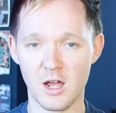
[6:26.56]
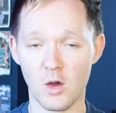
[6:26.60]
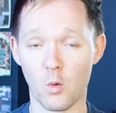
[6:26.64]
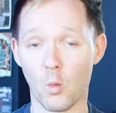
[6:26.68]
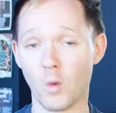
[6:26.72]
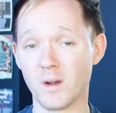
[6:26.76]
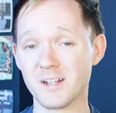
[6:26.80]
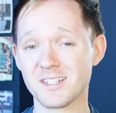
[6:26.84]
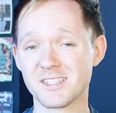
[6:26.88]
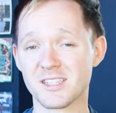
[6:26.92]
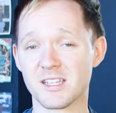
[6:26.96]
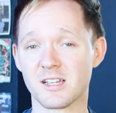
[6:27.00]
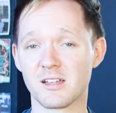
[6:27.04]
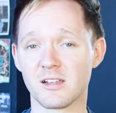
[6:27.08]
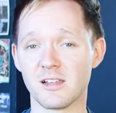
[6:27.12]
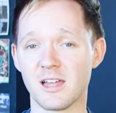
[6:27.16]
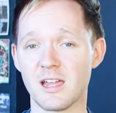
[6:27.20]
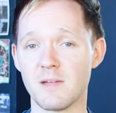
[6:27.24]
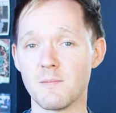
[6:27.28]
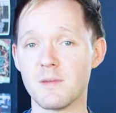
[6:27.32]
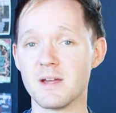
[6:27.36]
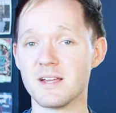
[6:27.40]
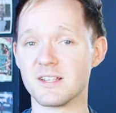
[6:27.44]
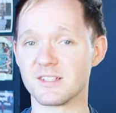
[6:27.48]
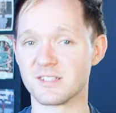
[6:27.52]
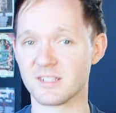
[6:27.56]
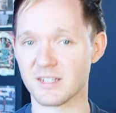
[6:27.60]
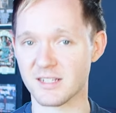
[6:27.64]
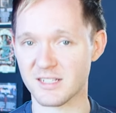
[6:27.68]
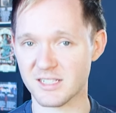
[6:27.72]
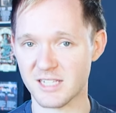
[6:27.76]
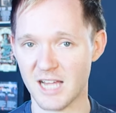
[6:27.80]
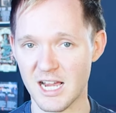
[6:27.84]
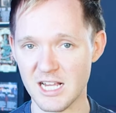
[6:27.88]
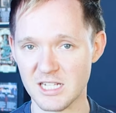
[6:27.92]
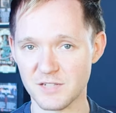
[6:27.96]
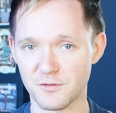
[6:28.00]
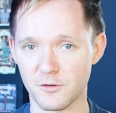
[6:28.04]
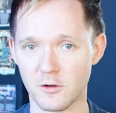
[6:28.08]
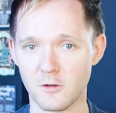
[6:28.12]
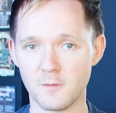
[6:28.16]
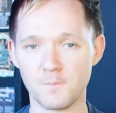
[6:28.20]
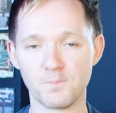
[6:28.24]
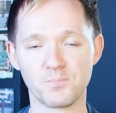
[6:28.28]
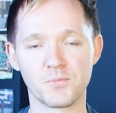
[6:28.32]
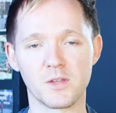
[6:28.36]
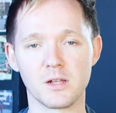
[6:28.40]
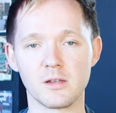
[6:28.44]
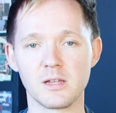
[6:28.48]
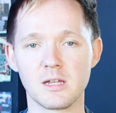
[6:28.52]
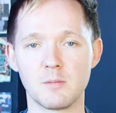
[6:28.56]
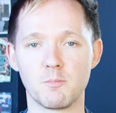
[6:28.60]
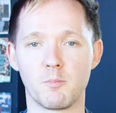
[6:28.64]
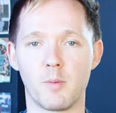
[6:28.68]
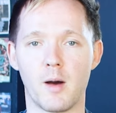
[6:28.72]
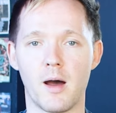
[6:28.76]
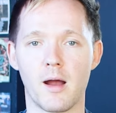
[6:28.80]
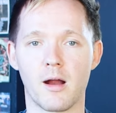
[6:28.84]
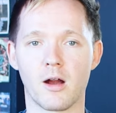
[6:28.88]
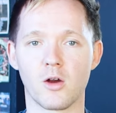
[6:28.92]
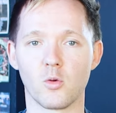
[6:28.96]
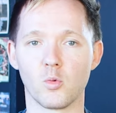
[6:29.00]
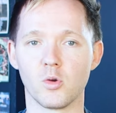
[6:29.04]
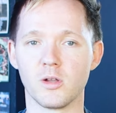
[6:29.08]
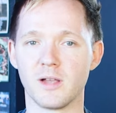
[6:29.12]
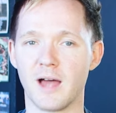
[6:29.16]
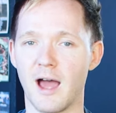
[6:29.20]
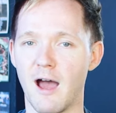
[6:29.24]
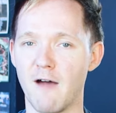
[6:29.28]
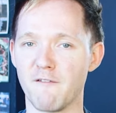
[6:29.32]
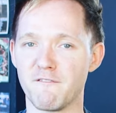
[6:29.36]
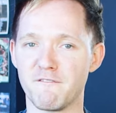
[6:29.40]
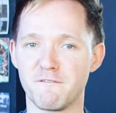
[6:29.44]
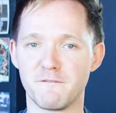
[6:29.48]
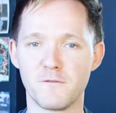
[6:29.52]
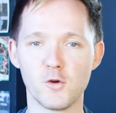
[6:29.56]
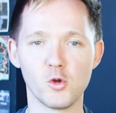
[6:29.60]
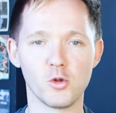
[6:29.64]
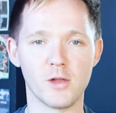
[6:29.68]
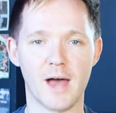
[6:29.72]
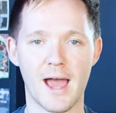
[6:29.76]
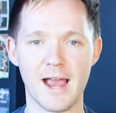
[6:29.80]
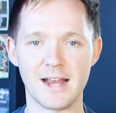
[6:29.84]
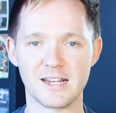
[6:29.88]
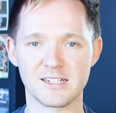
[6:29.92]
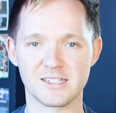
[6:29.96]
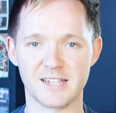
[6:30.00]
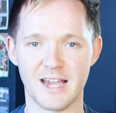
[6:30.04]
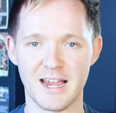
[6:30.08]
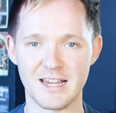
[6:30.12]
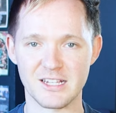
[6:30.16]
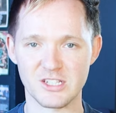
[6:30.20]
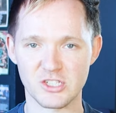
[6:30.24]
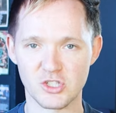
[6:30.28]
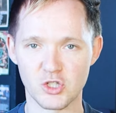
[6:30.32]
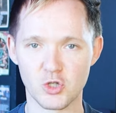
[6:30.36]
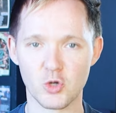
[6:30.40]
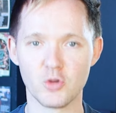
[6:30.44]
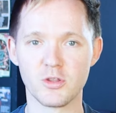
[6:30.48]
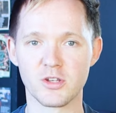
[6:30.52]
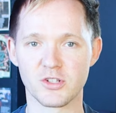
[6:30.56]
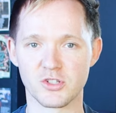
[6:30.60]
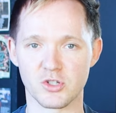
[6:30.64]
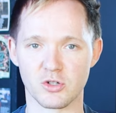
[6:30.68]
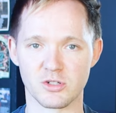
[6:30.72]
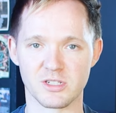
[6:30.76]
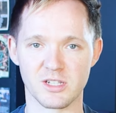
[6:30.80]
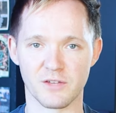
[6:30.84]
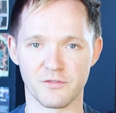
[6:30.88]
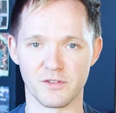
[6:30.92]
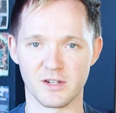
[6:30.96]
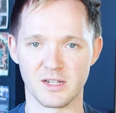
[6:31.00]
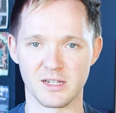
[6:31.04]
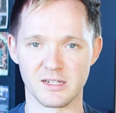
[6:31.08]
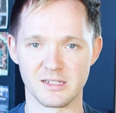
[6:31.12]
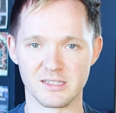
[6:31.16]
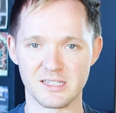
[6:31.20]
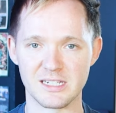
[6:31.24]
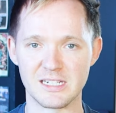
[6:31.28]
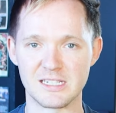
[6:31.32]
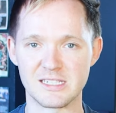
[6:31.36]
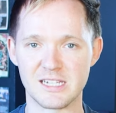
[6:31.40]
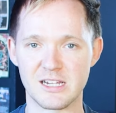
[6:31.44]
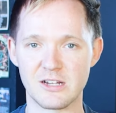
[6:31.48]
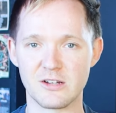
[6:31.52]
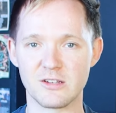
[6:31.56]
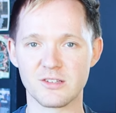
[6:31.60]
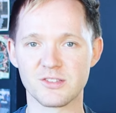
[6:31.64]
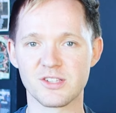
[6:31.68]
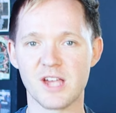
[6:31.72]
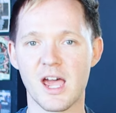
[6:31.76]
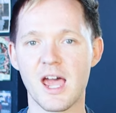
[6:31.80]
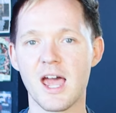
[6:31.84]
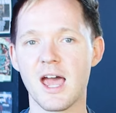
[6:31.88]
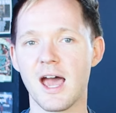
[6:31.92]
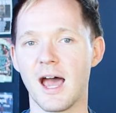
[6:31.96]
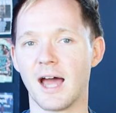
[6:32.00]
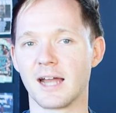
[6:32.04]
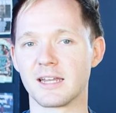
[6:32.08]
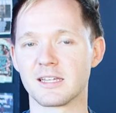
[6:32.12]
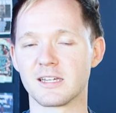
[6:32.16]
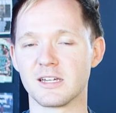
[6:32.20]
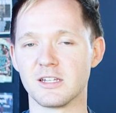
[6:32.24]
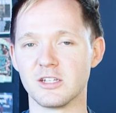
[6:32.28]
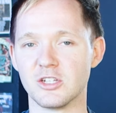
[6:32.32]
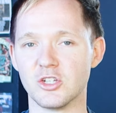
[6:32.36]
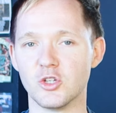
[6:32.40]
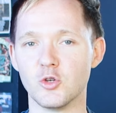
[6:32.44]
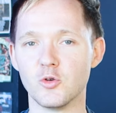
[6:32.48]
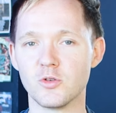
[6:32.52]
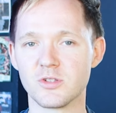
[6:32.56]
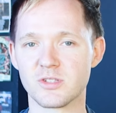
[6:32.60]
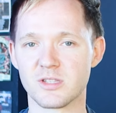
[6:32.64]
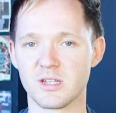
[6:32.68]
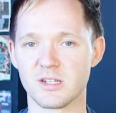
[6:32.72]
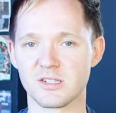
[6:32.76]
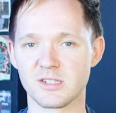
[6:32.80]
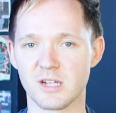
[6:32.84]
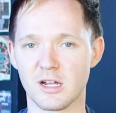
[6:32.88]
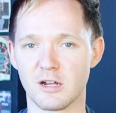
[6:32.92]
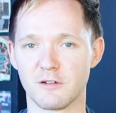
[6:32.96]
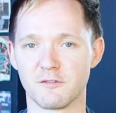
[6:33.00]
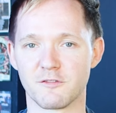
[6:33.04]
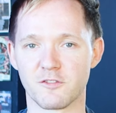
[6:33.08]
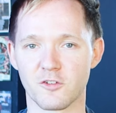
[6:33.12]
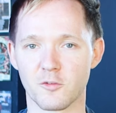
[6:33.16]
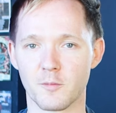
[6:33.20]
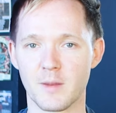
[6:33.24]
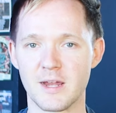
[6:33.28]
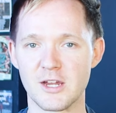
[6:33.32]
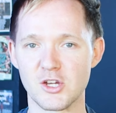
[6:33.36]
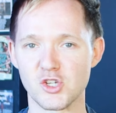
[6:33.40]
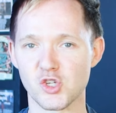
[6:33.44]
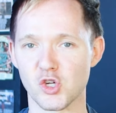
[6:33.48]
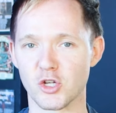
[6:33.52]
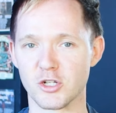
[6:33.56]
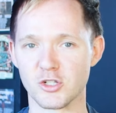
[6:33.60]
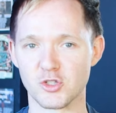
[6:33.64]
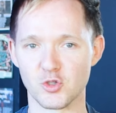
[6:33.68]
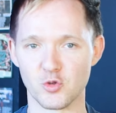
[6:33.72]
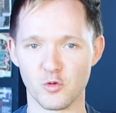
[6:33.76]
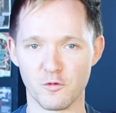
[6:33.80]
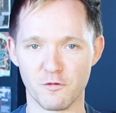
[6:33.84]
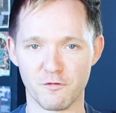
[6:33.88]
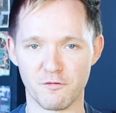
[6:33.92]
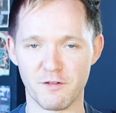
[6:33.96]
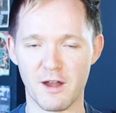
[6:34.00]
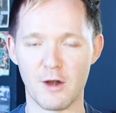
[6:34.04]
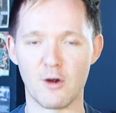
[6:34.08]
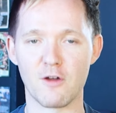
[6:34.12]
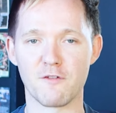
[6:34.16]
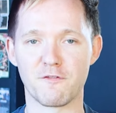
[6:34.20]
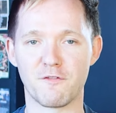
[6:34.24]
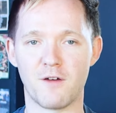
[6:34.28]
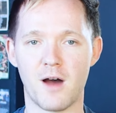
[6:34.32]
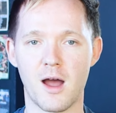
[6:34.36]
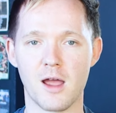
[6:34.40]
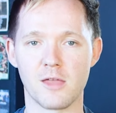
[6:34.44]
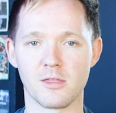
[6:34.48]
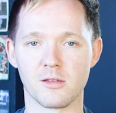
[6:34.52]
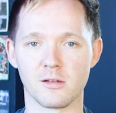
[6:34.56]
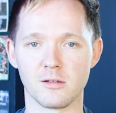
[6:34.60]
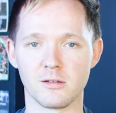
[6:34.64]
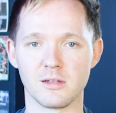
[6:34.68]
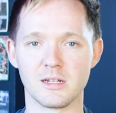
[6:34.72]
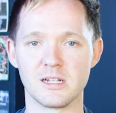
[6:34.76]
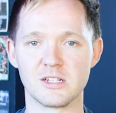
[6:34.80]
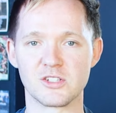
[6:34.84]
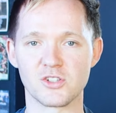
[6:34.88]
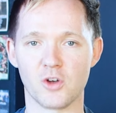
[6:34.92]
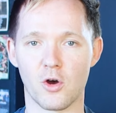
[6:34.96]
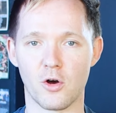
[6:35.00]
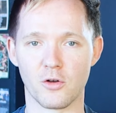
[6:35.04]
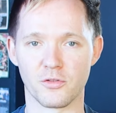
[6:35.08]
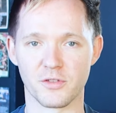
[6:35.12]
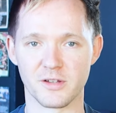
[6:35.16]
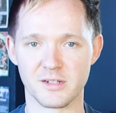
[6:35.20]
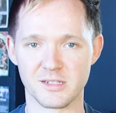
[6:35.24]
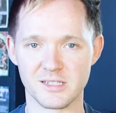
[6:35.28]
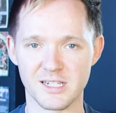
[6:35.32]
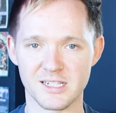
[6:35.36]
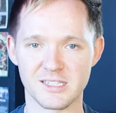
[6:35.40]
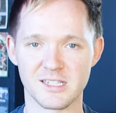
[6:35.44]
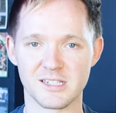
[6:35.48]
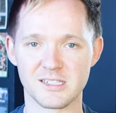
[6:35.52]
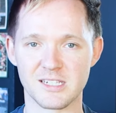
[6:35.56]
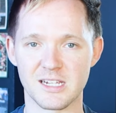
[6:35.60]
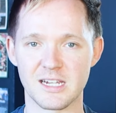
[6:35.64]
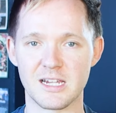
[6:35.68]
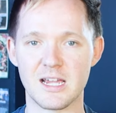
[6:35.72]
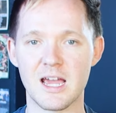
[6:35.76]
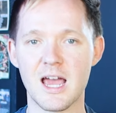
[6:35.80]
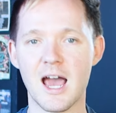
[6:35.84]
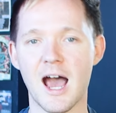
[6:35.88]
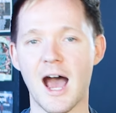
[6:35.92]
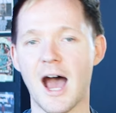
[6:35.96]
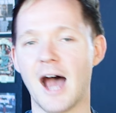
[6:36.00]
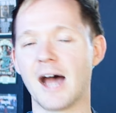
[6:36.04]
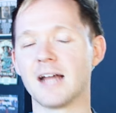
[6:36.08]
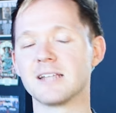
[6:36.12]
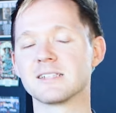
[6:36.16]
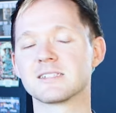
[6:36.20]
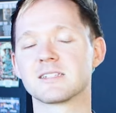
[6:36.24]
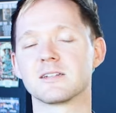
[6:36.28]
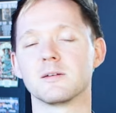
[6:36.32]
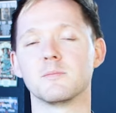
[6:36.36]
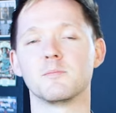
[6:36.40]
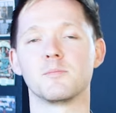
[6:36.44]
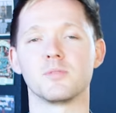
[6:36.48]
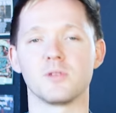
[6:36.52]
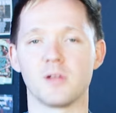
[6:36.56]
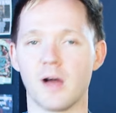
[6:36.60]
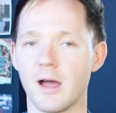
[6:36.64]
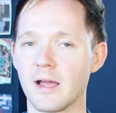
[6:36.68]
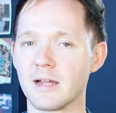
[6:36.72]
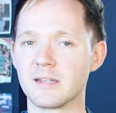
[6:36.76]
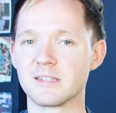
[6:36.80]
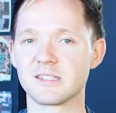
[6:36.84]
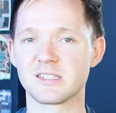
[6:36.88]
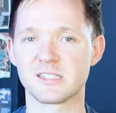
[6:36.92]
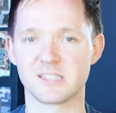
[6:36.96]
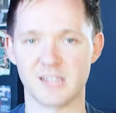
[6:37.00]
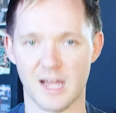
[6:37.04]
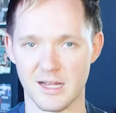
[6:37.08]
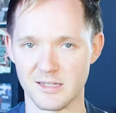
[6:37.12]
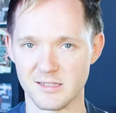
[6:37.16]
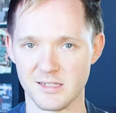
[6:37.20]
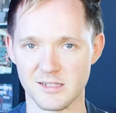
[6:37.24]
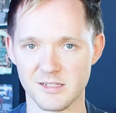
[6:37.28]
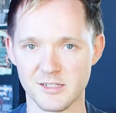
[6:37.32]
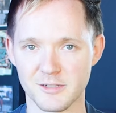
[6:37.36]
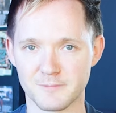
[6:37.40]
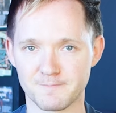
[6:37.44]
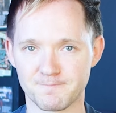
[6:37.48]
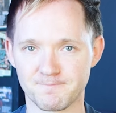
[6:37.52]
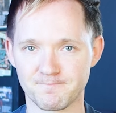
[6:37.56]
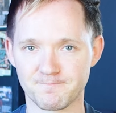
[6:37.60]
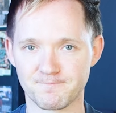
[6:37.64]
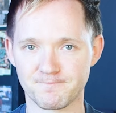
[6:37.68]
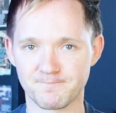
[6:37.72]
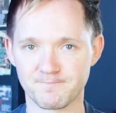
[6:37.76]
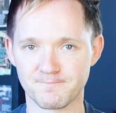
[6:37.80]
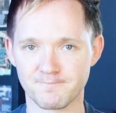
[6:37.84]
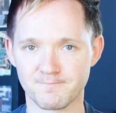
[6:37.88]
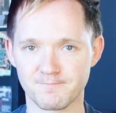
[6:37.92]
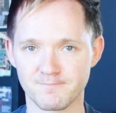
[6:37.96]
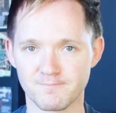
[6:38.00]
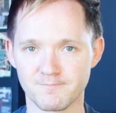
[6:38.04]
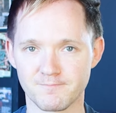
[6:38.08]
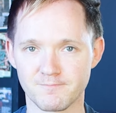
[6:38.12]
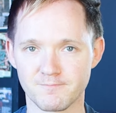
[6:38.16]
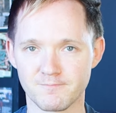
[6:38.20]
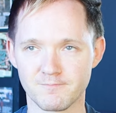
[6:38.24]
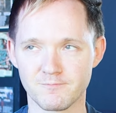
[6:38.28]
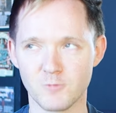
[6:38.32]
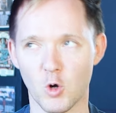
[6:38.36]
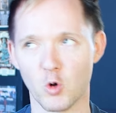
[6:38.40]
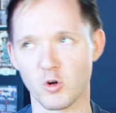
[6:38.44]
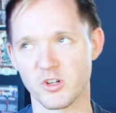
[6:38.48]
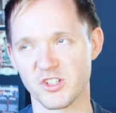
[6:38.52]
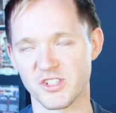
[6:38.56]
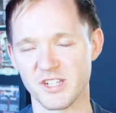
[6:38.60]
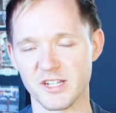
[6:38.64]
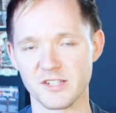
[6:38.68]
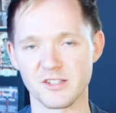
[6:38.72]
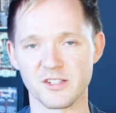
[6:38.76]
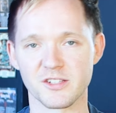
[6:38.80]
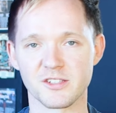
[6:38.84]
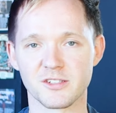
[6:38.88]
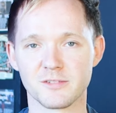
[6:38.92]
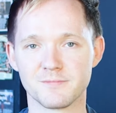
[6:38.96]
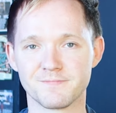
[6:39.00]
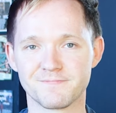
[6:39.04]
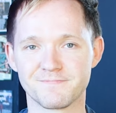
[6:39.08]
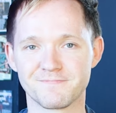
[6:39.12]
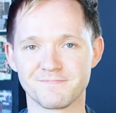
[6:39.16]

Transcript: Once the claim is successful, the lead buyer will have full access to the certificate details and can use this information to verify the lead's authenticity and compliance status. Or status.